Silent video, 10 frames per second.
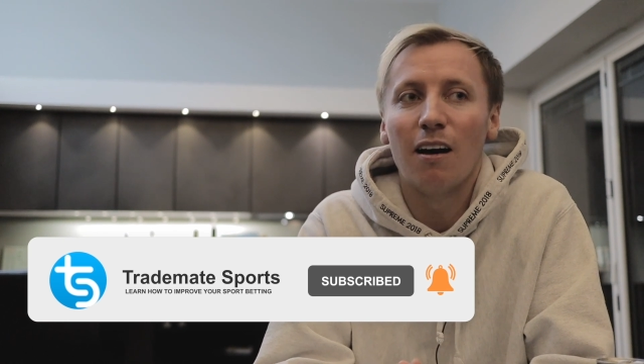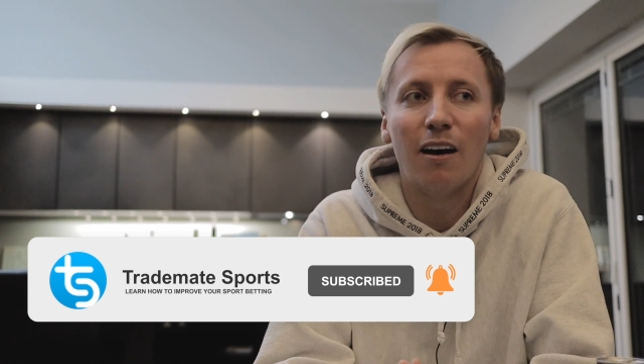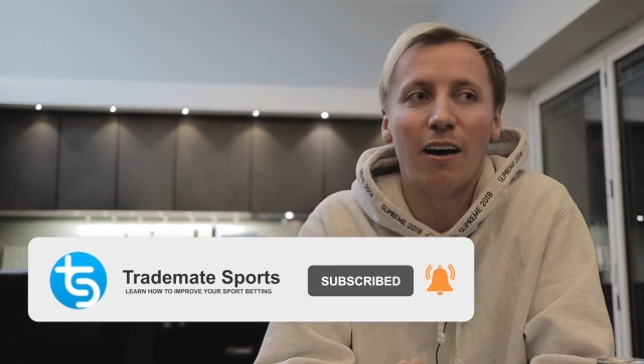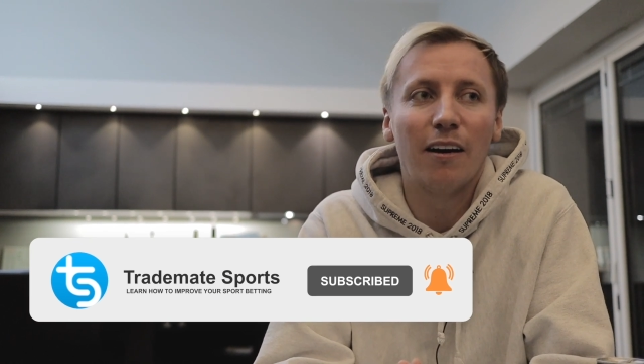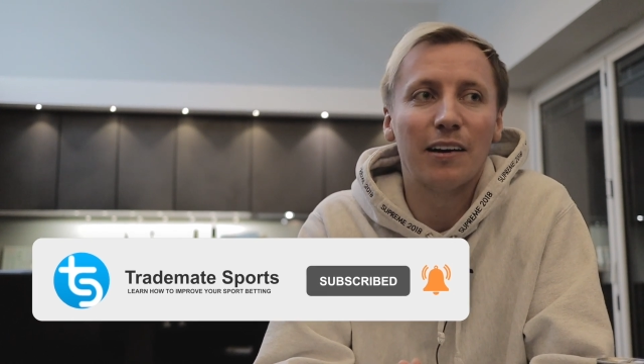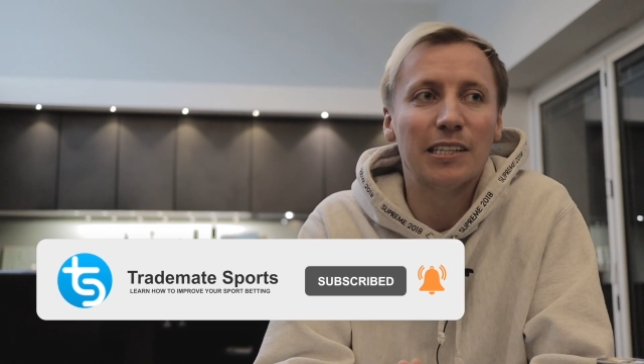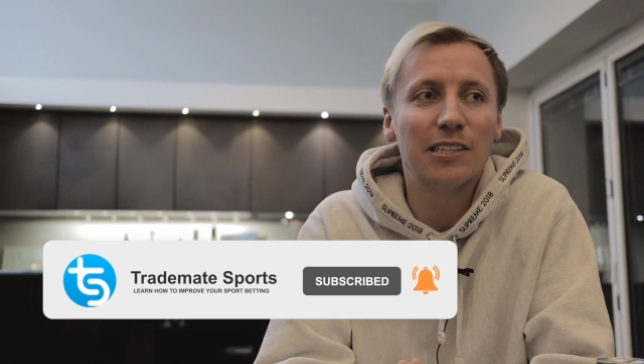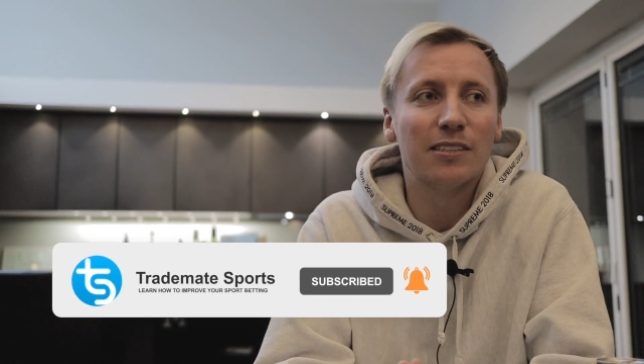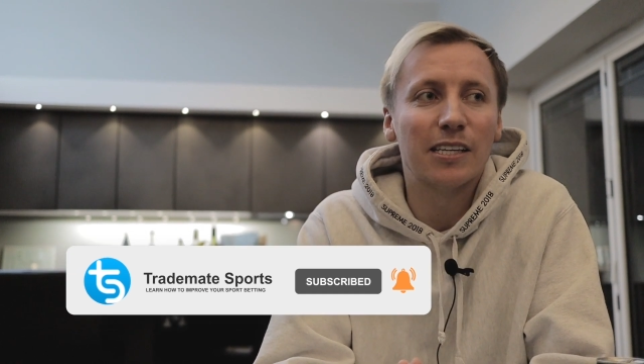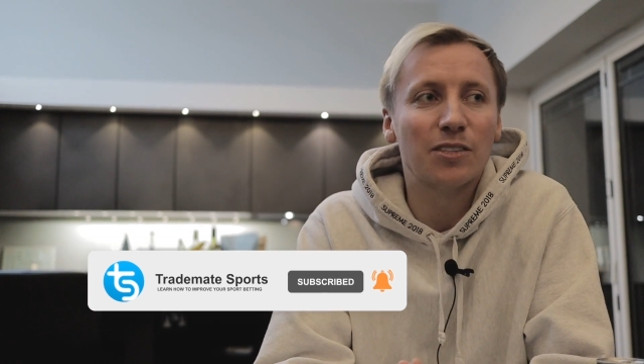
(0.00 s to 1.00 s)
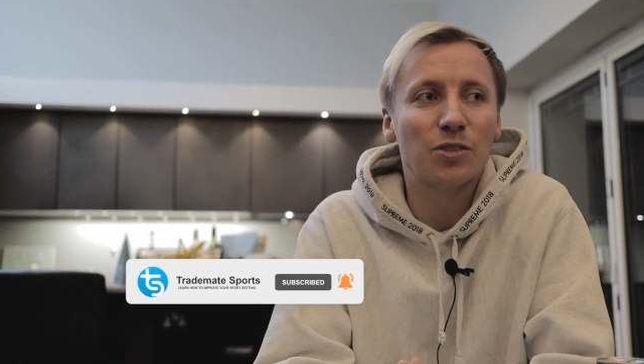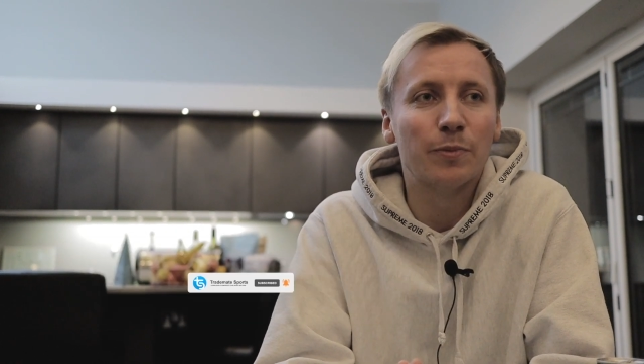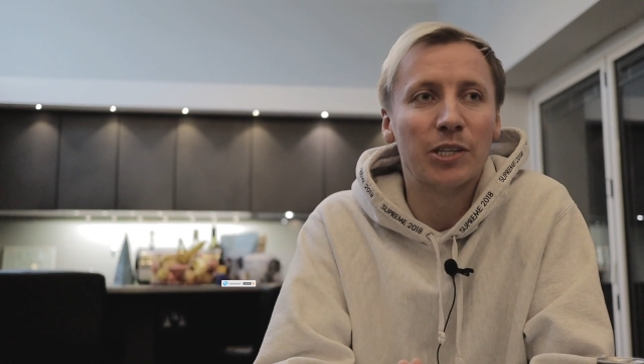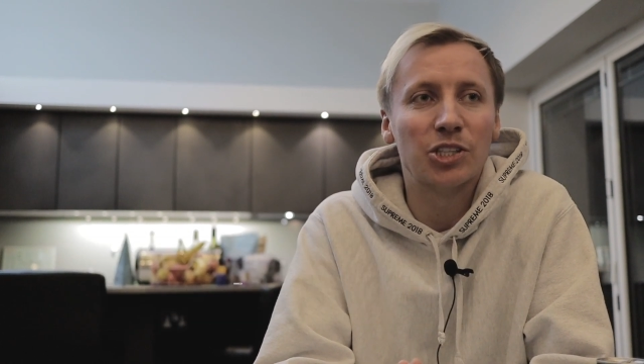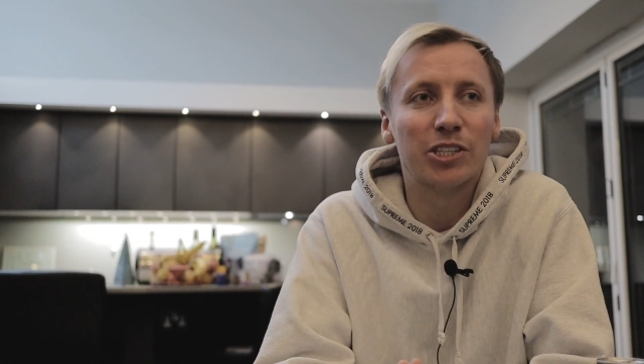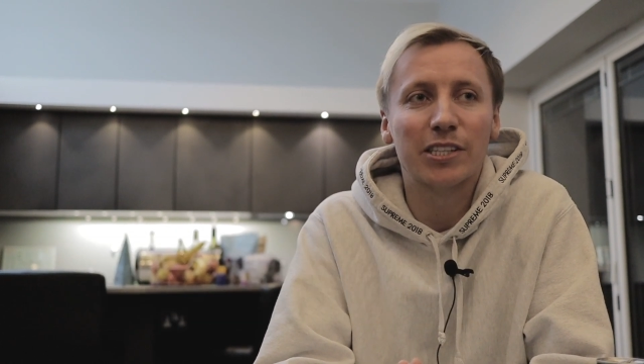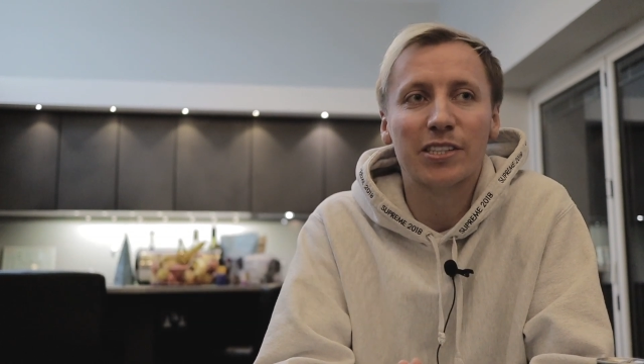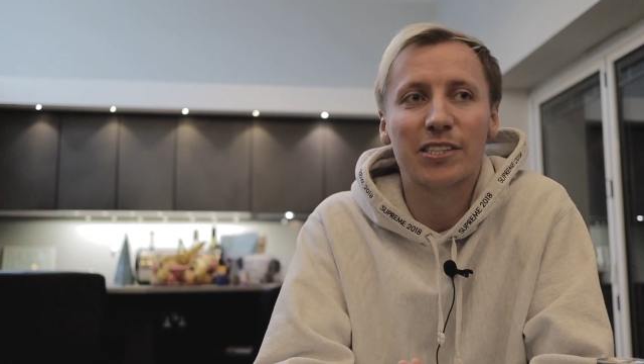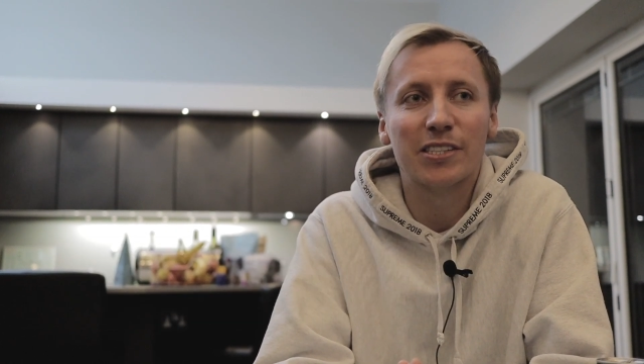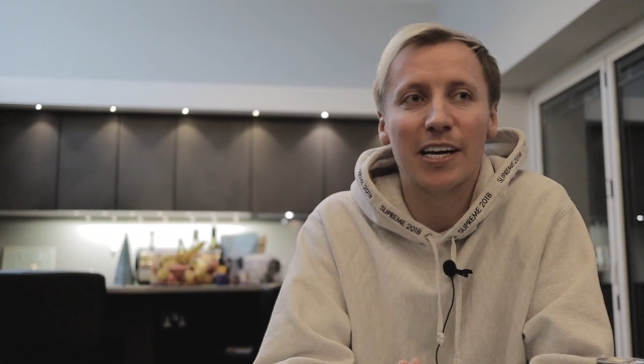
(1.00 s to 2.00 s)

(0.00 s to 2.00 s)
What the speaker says: I didn't take too many shots,